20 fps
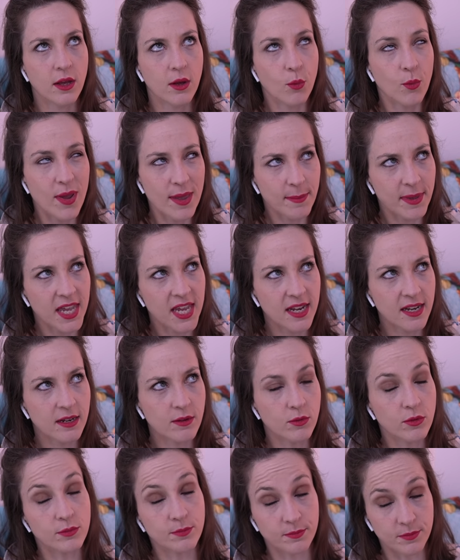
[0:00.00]
women,
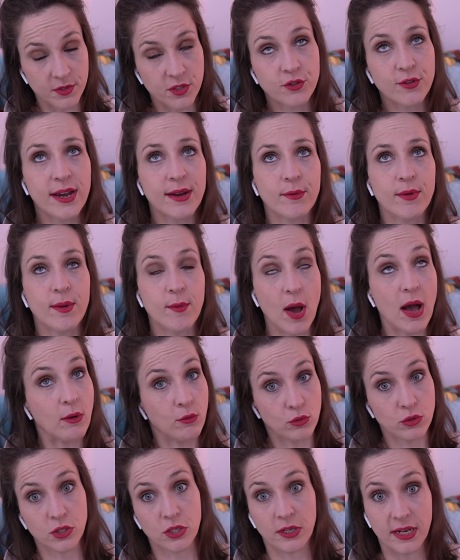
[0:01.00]
or straight women,
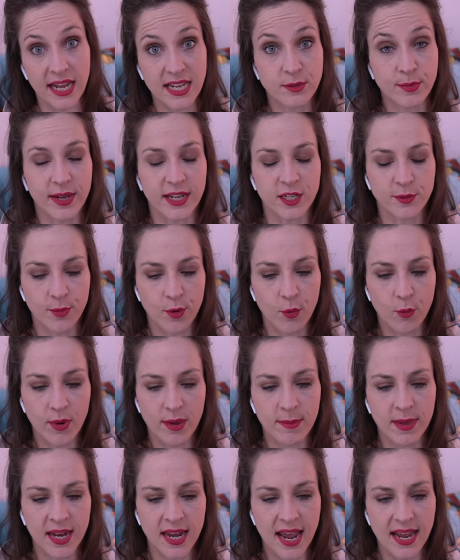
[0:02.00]
also lesbians, but
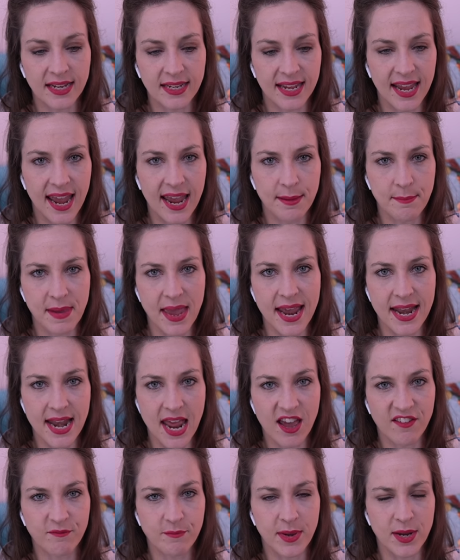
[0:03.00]
women and gay men
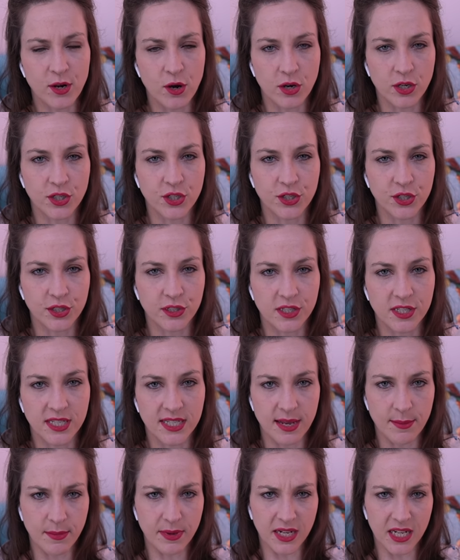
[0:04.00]
have been on a sort of
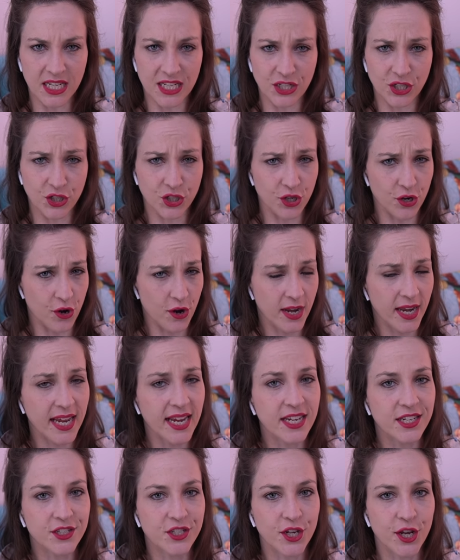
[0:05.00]
similar
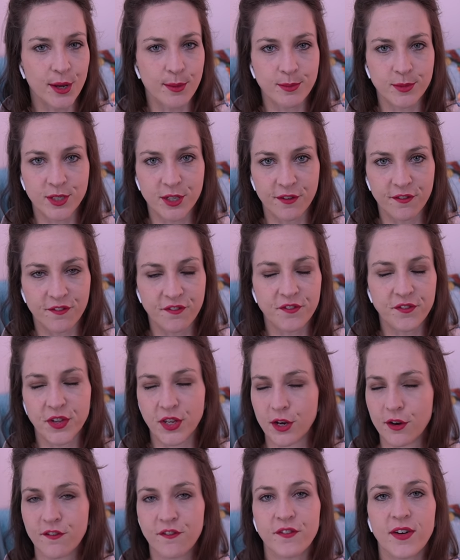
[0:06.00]
journey in terms of,
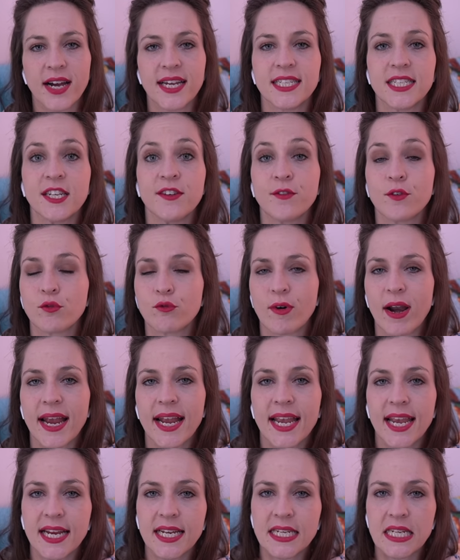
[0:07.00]
you know, fighting for
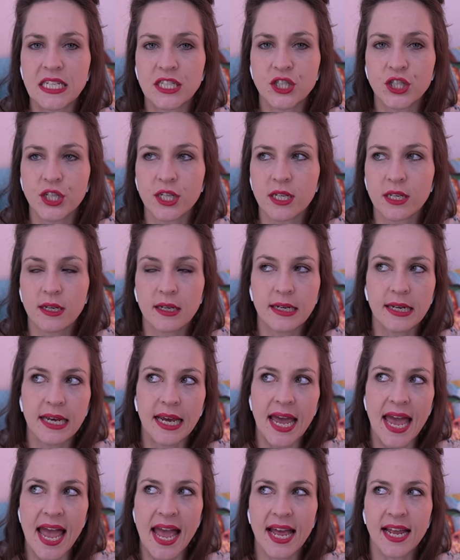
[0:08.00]
recognition
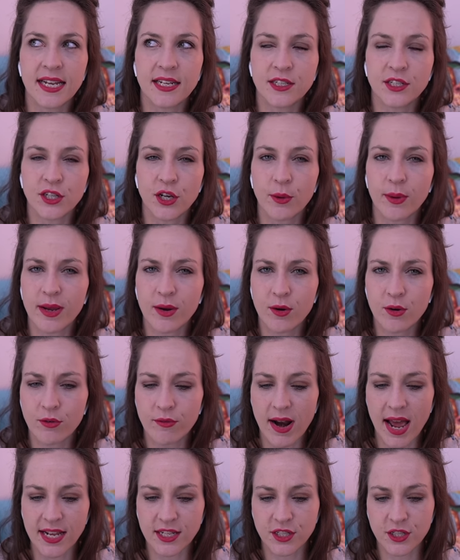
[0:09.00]
and, you know, equal
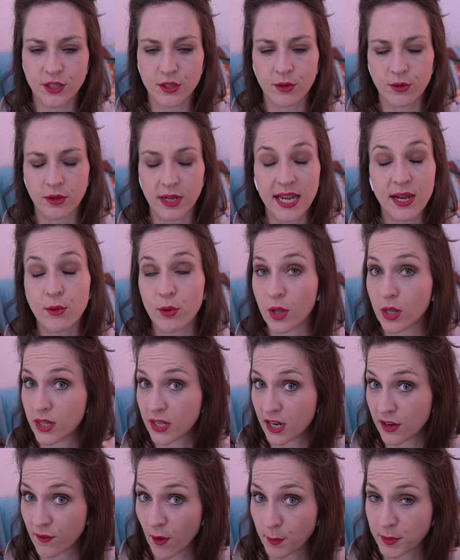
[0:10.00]
rights and all
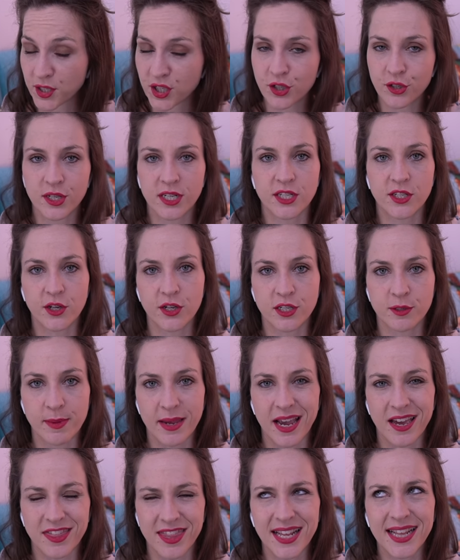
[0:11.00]
equality of opportunity, so to
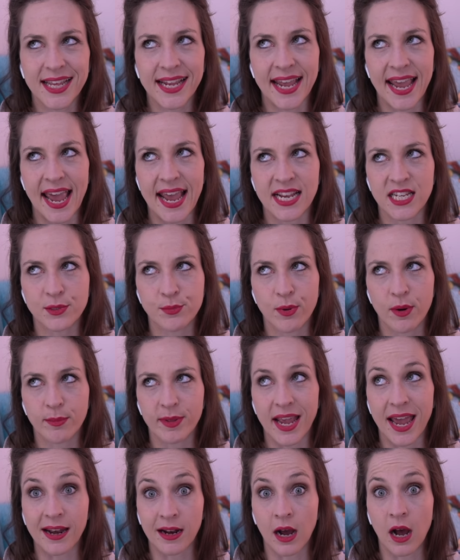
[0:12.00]
speak. I think the gays
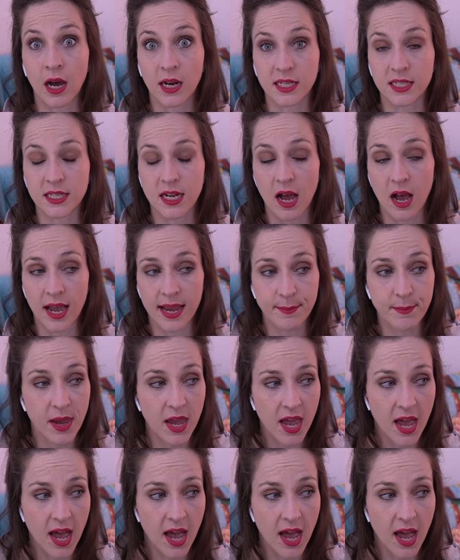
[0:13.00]
probably had a harder time